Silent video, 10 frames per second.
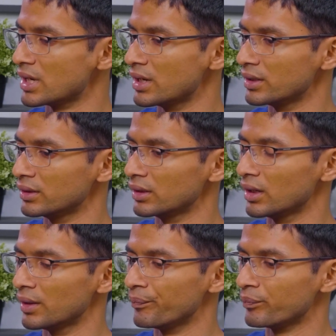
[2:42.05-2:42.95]
and
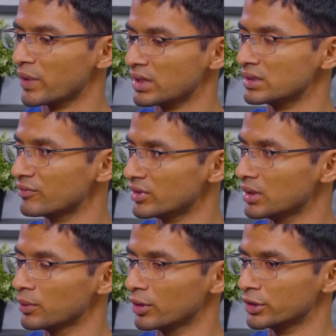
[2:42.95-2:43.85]
um, making it
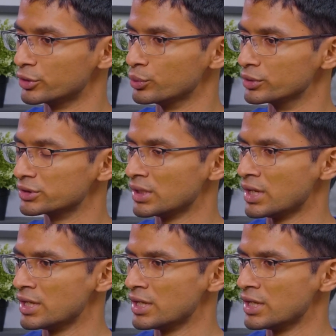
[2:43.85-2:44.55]
available on the tools.